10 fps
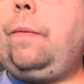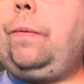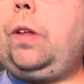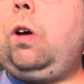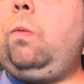
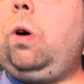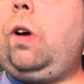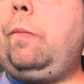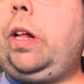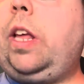Don't
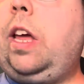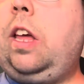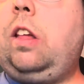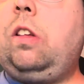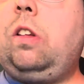worry, my
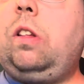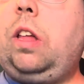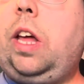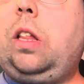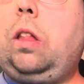dear.
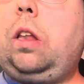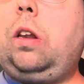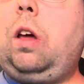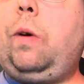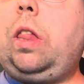He doesn't
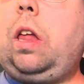know it's